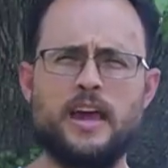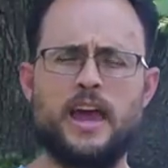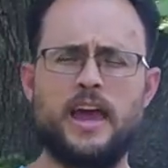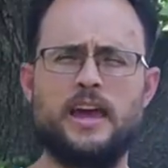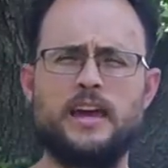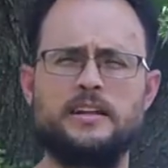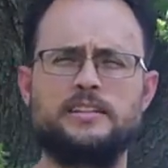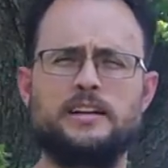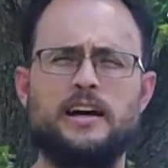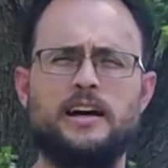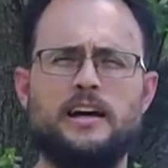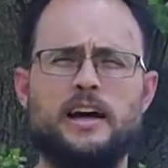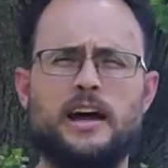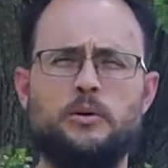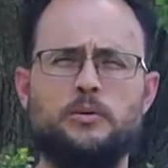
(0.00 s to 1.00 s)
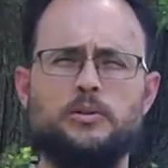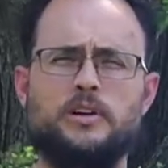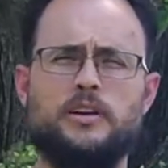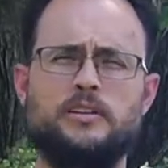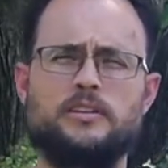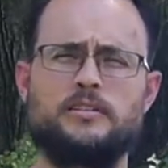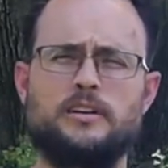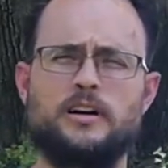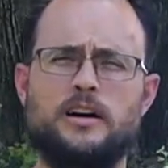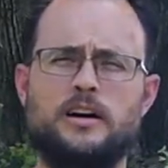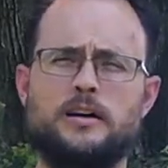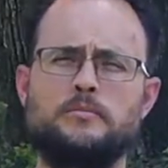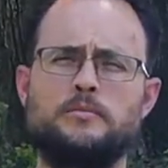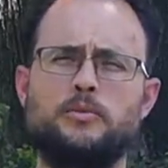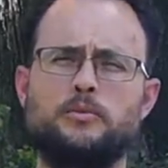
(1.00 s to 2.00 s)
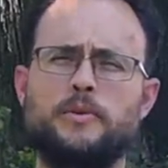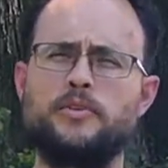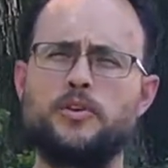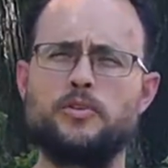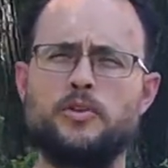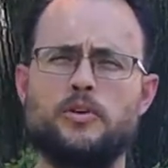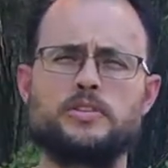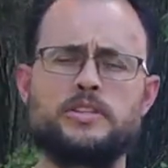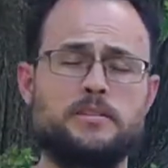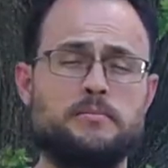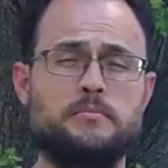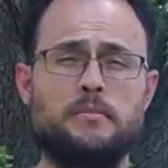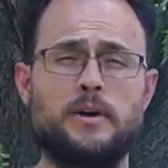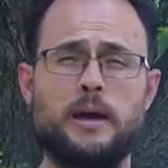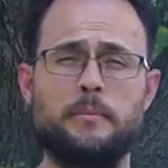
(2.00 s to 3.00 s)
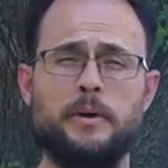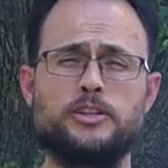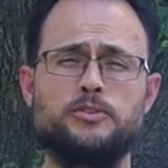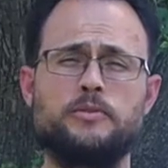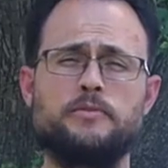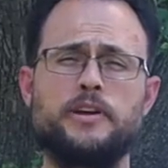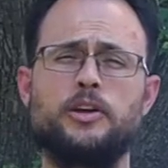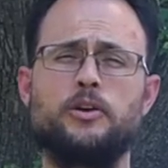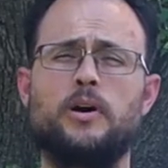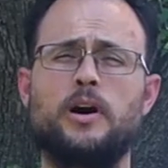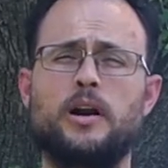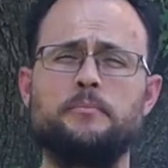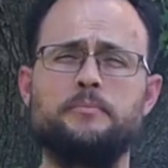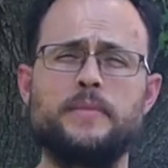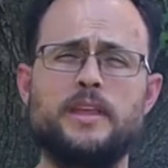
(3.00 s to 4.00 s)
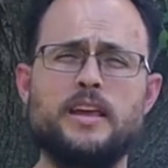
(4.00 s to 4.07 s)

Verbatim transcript: and uh, I will um, review those and I might do a video on them.